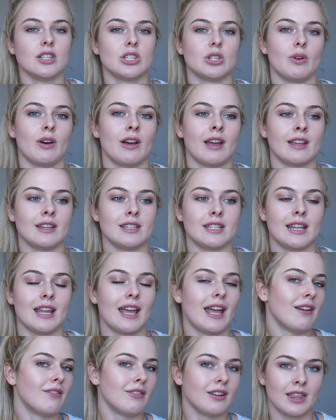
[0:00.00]
So I
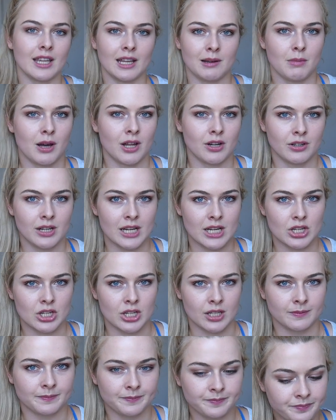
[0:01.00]
did everything in
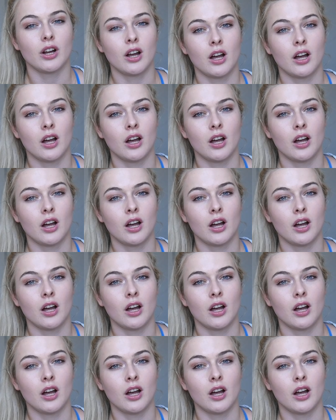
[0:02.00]
moderation.